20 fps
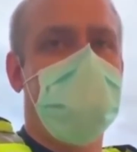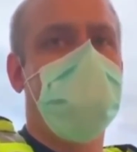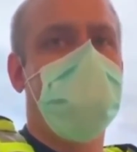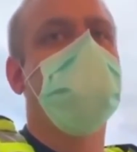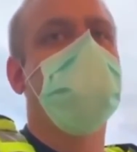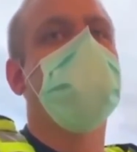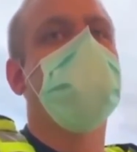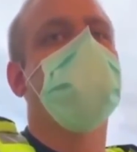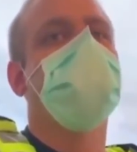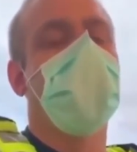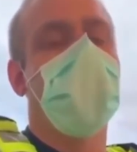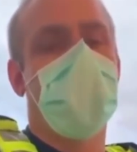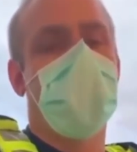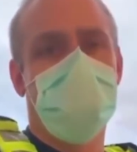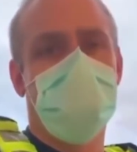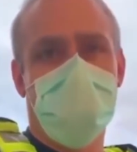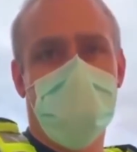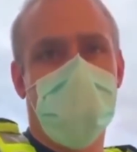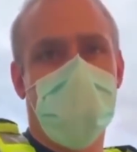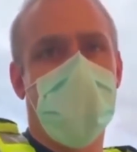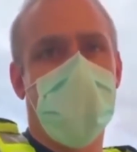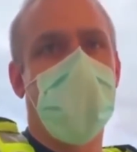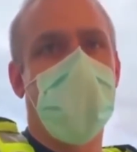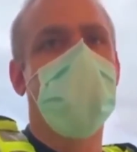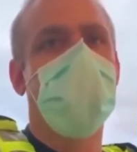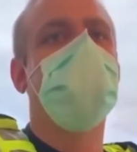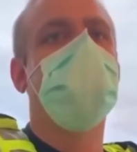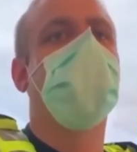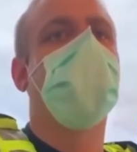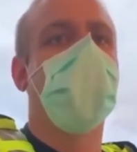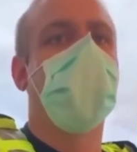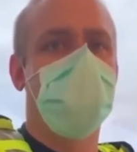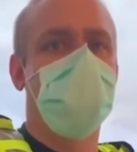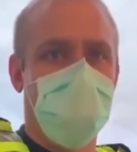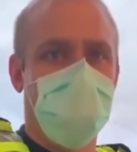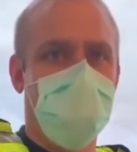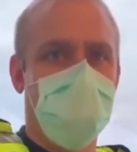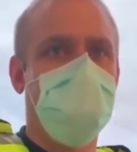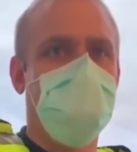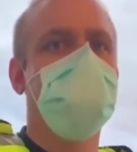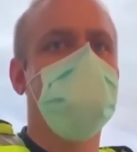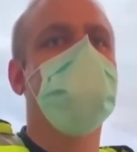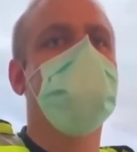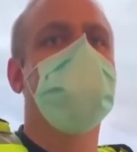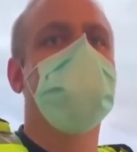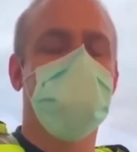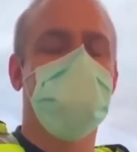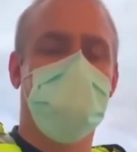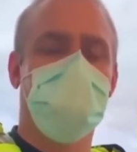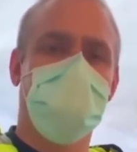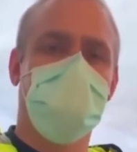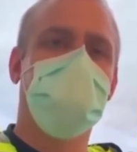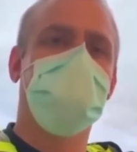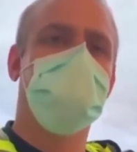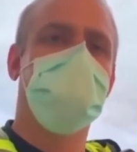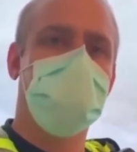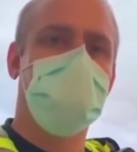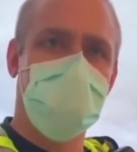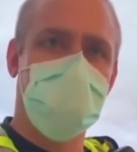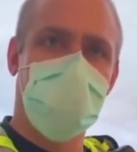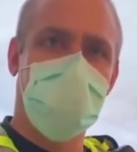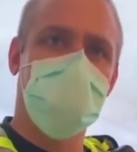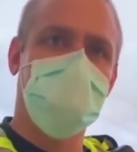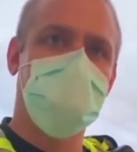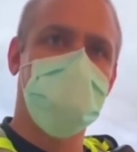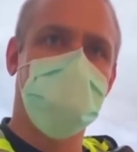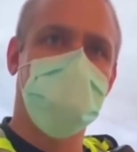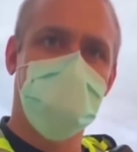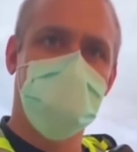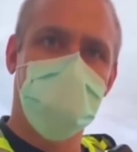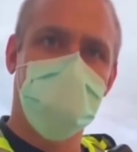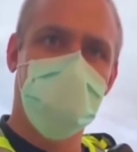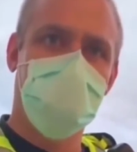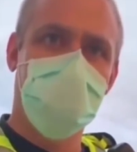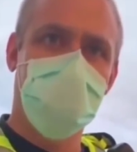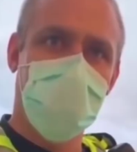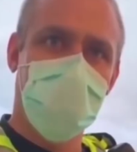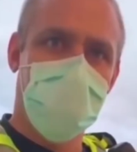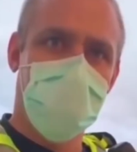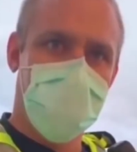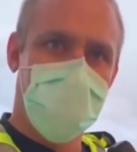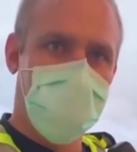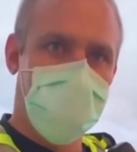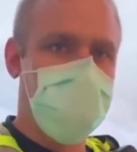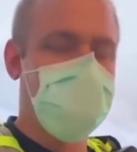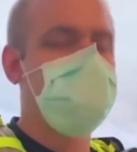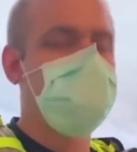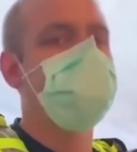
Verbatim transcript: yeah. you are required by law yeah. to provide your details. No. Yes.